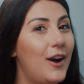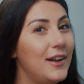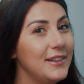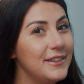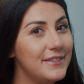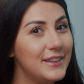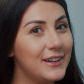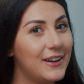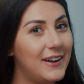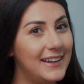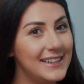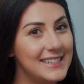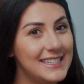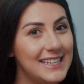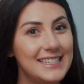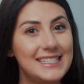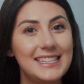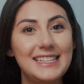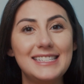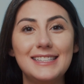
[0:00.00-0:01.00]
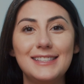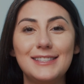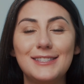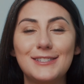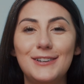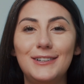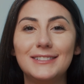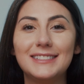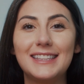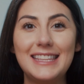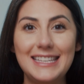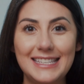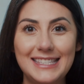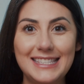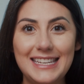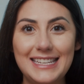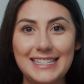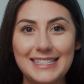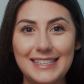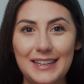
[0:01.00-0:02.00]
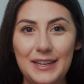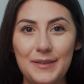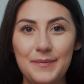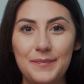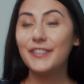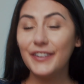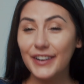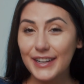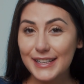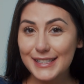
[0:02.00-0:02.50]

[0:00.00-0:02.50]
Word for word: All of the content is installed this easily. For